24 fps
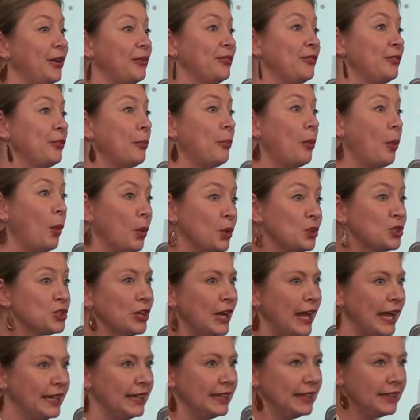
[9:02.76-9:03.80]
for more
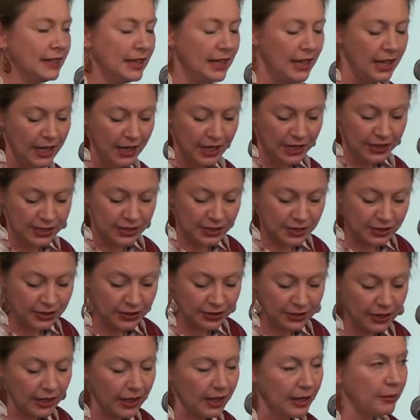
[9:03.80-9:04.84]
training
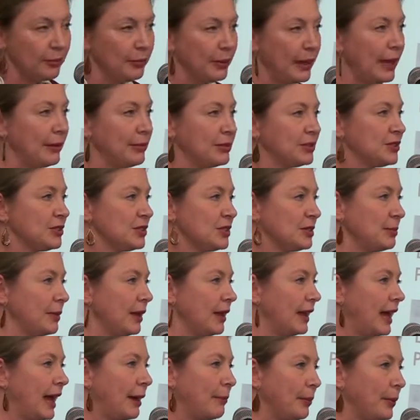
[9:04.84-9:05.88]
to be able to
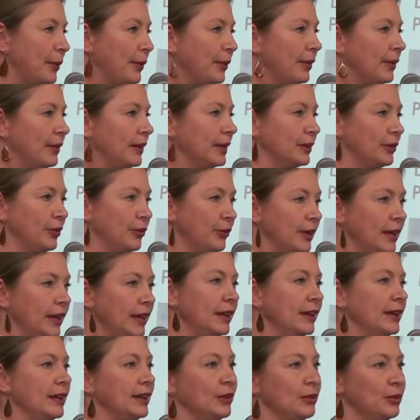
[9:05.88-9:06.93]
smell apple and
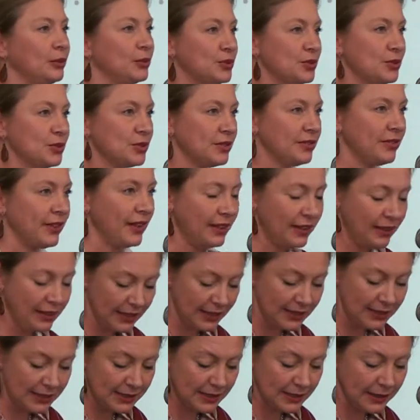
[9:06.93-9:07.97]
green and all sorts of other
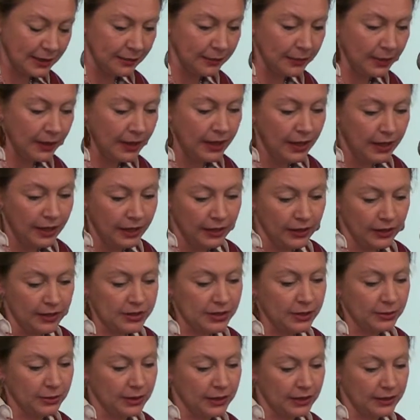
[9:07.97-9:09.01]
things.
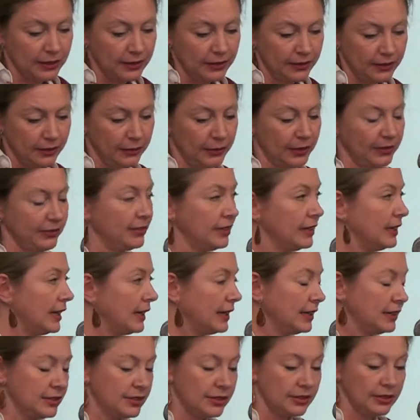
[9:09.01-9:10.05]
So we're very
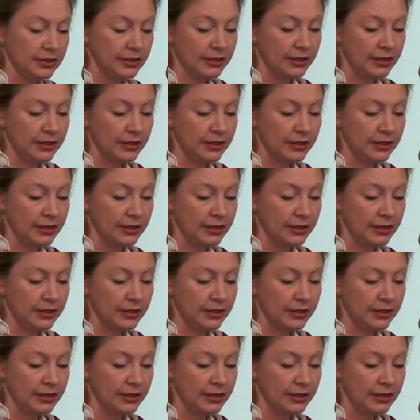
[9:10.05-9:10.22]
lucky to